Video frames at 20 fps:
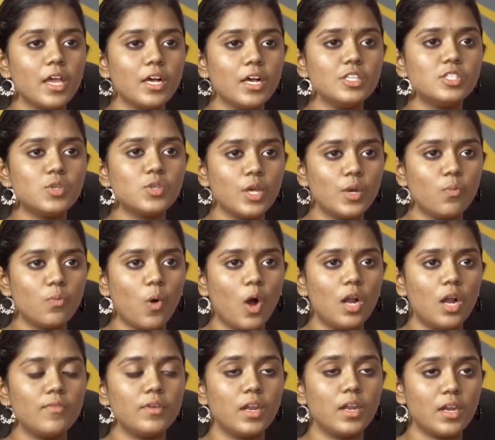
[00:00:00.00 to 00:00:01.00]
make us to
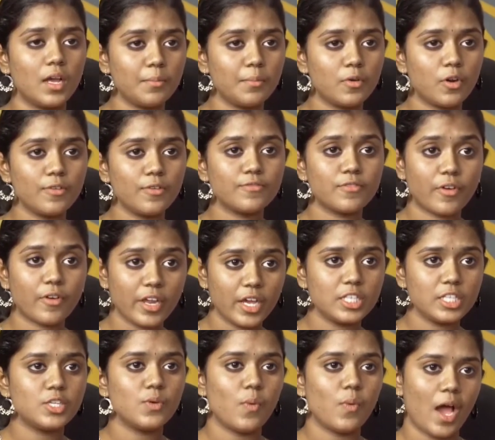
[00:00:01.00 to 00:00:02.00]
involve in a number of
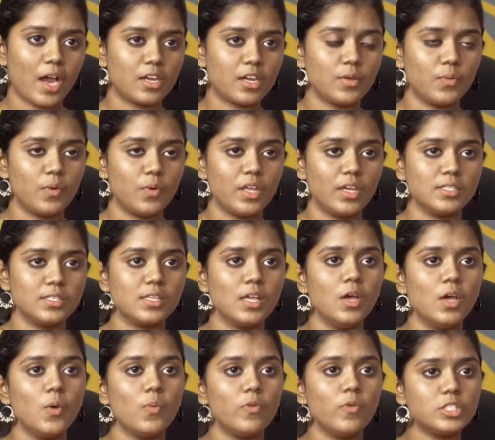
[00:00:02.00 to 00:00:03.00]
creative activities
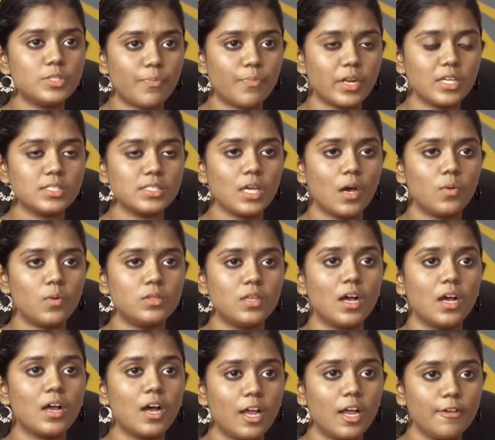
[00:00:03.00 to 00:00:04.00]
which brings out
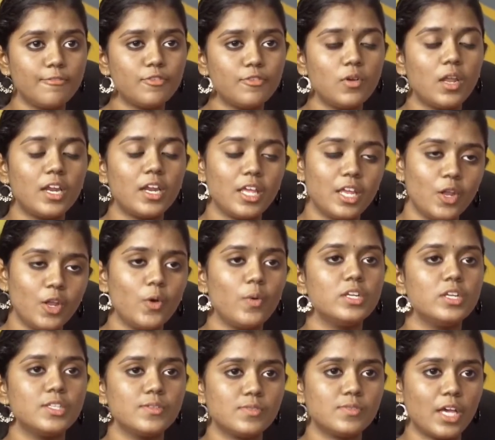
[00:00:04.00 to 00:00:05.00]
the colorful and
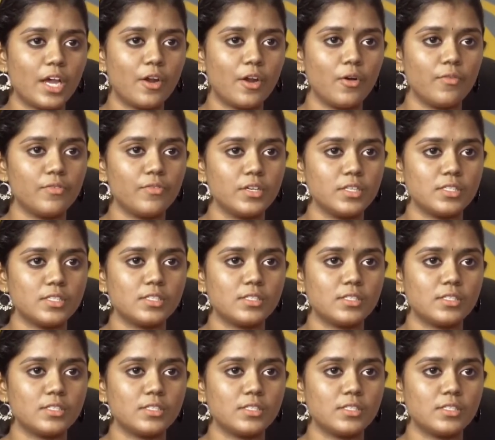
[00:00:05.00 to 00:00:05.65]
innovative side of